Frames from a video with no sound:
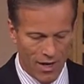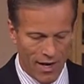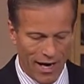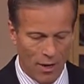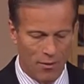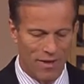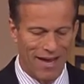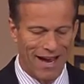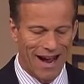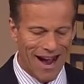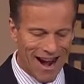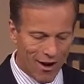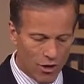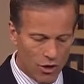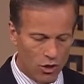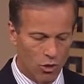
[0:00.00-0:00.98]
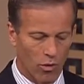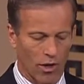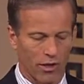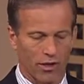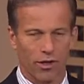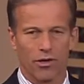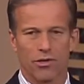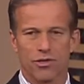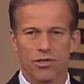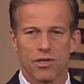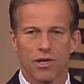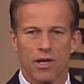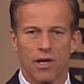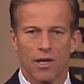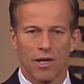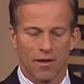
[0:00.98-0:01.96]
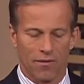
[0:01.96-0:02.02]
And when they hire new workers,
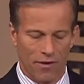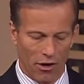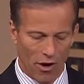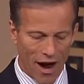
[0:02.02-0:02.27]
they're